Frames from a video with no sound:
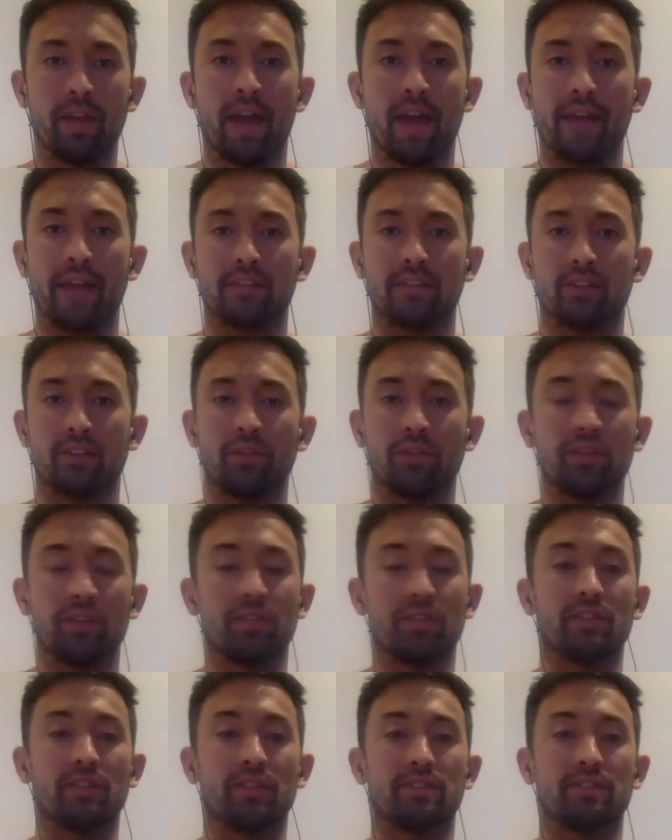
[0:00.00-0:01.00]
and so the
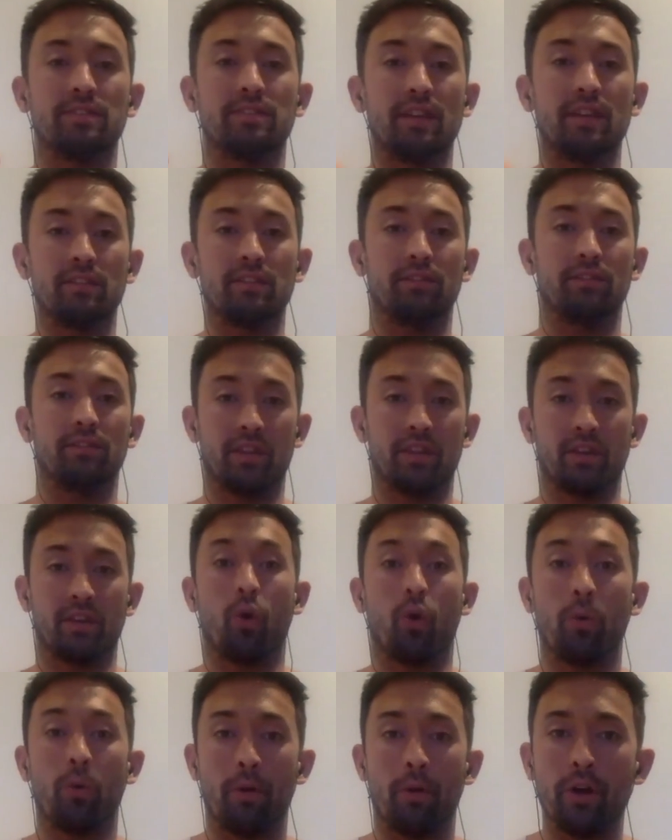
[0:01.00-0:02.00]
the signal, the
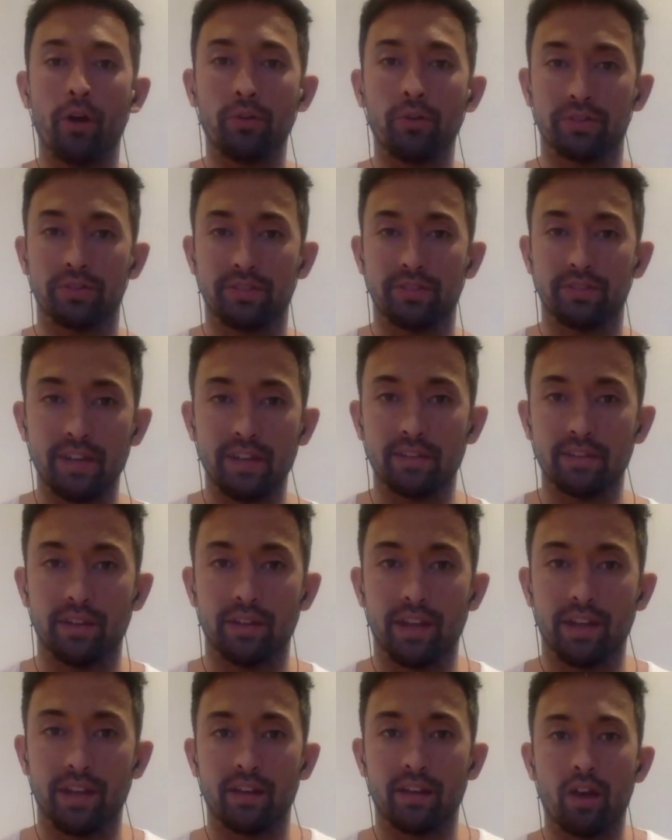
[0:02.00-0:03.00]
hormonal
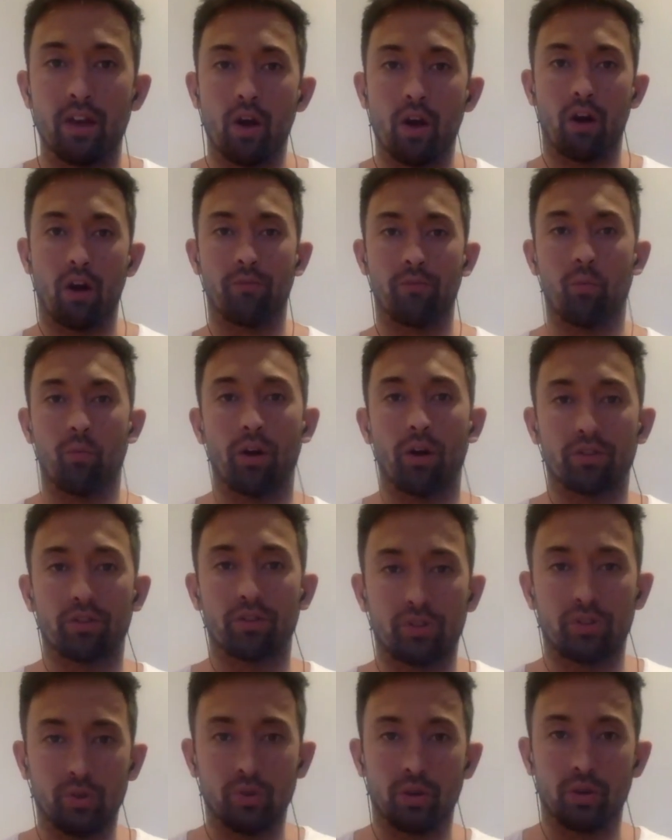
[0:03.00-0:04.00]
signaling of what
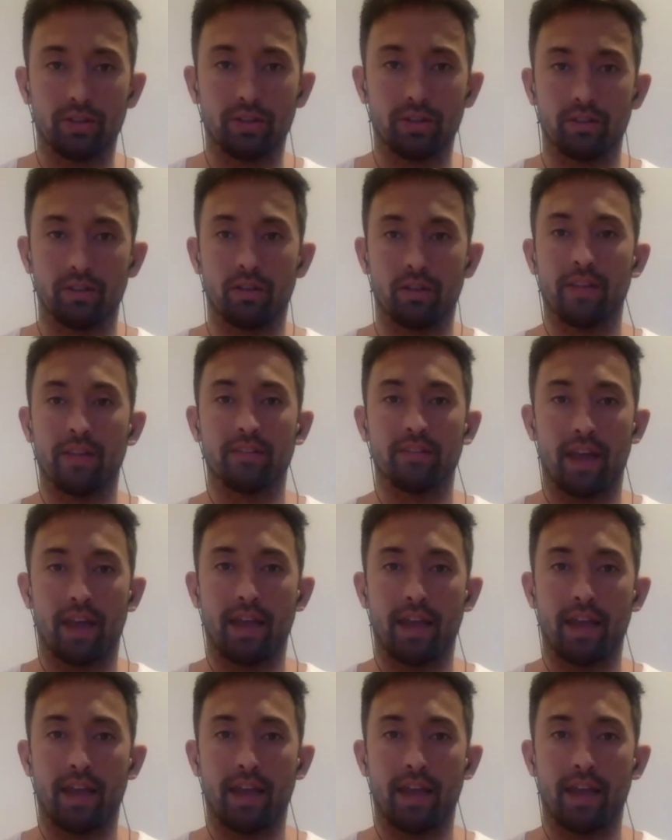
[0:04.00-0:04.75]
sugar and,